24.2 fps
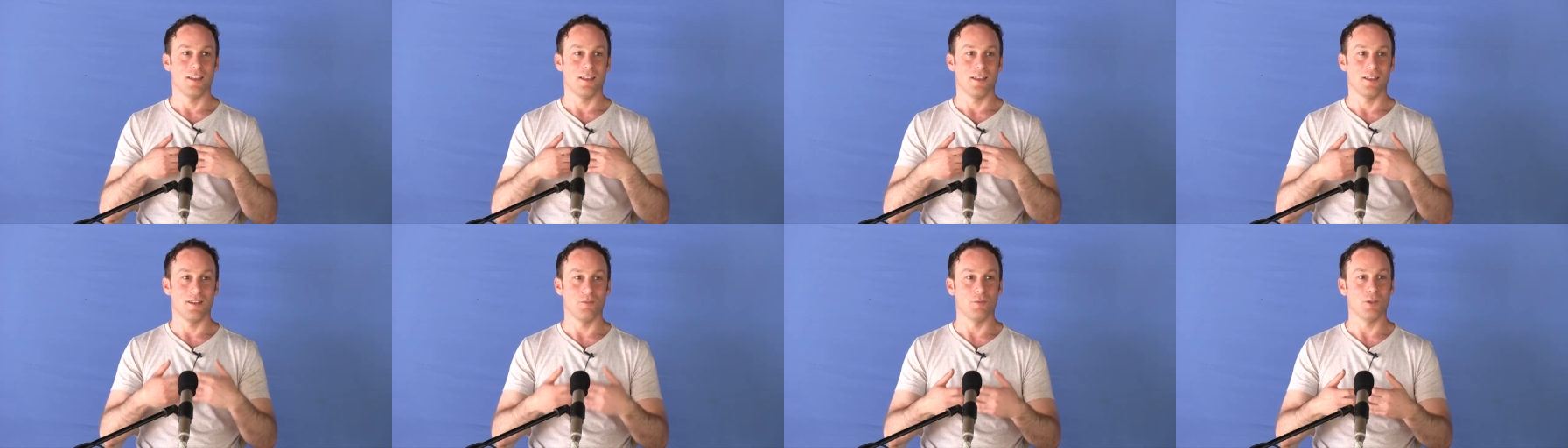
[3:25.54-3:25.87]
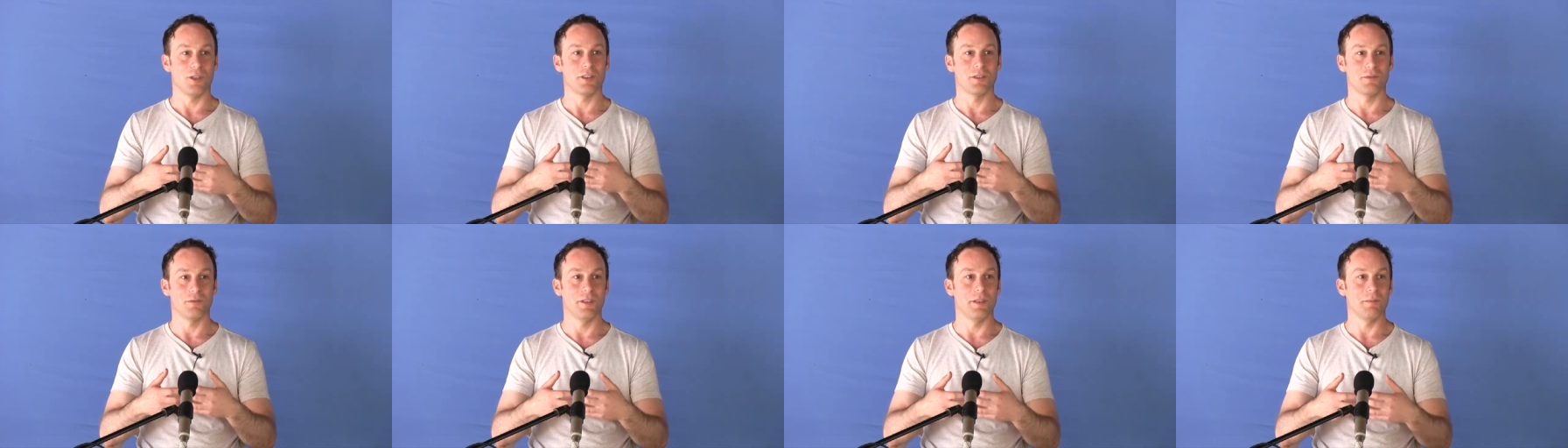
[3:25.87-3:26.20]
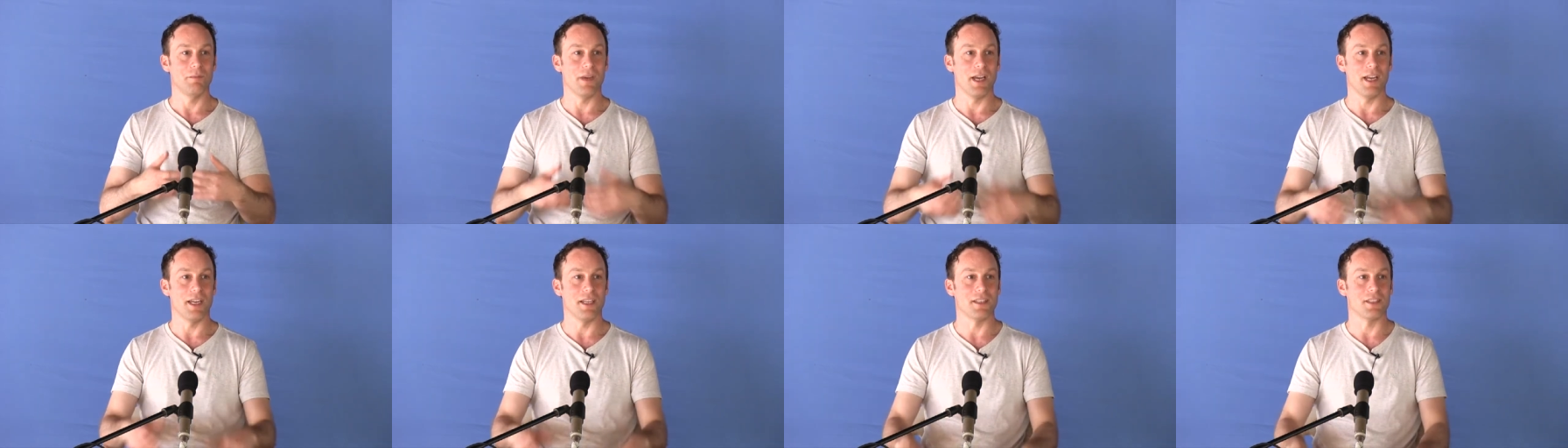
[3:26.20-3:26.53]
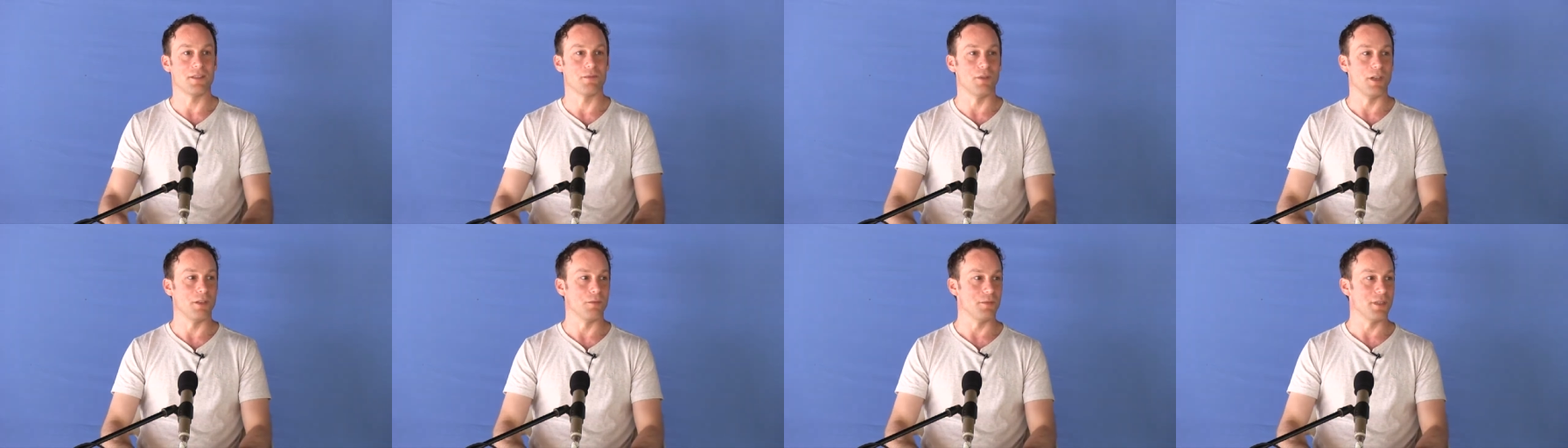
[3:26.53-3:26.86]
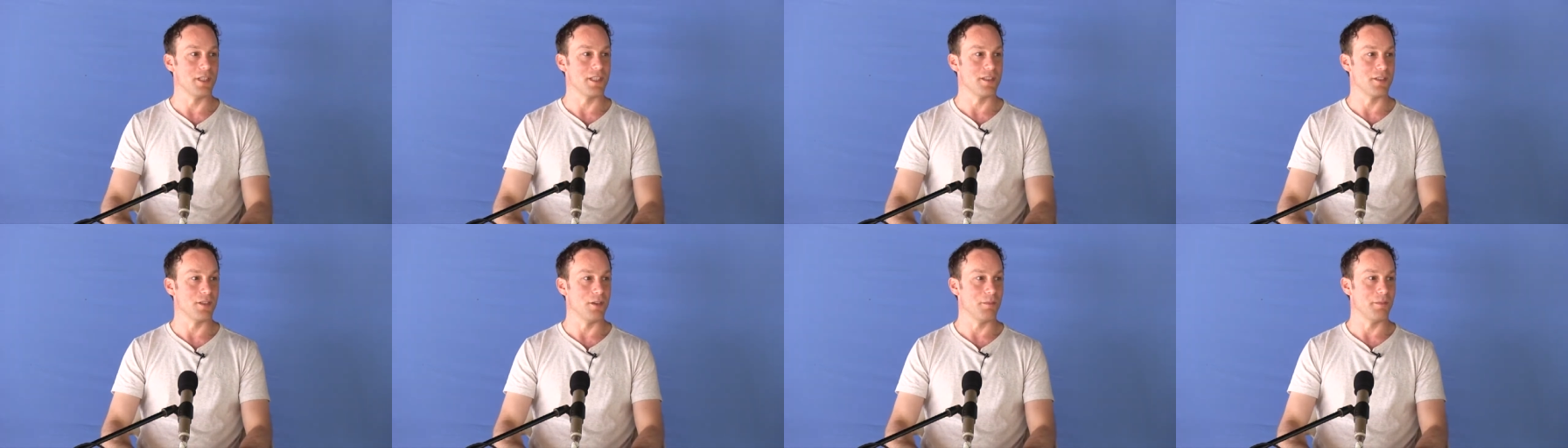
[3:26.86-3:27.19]
And what remains when we
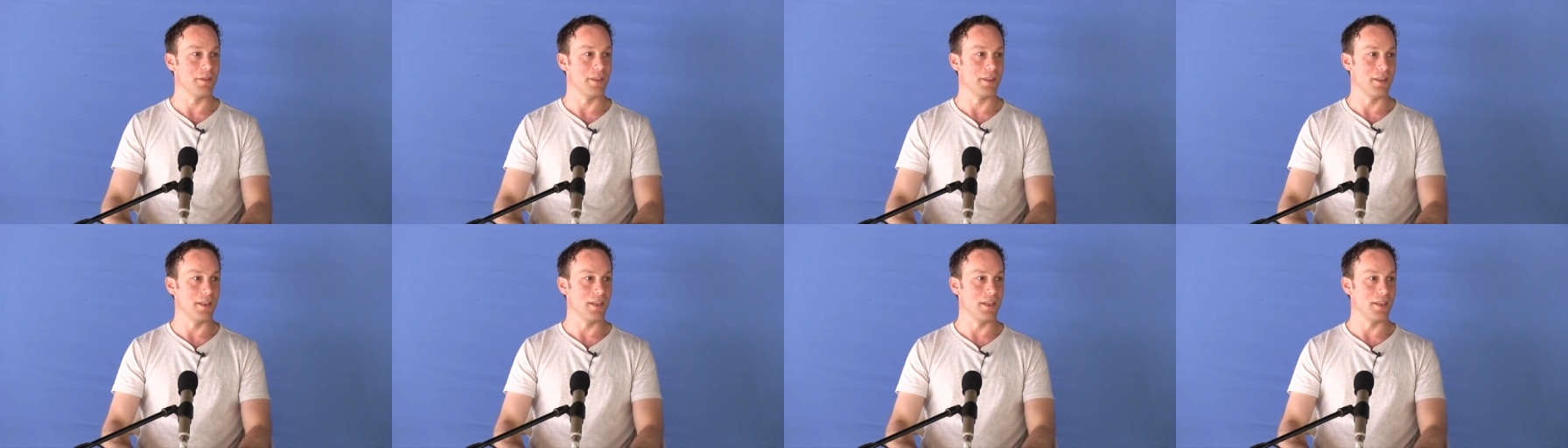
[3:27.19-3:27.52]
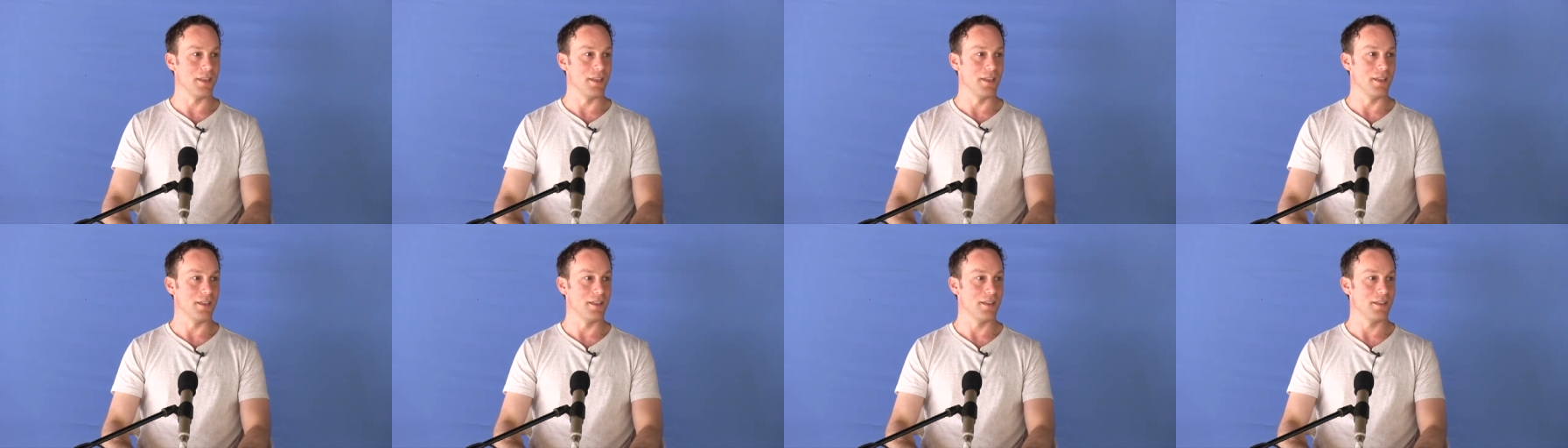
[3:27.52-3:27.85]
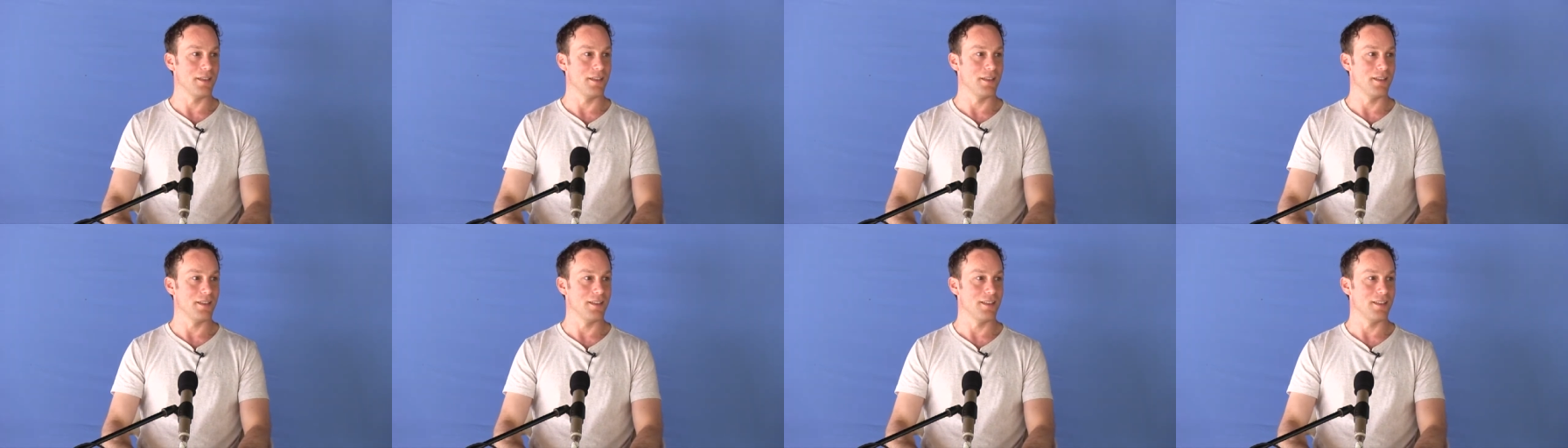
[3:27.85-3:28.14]
stop thinking?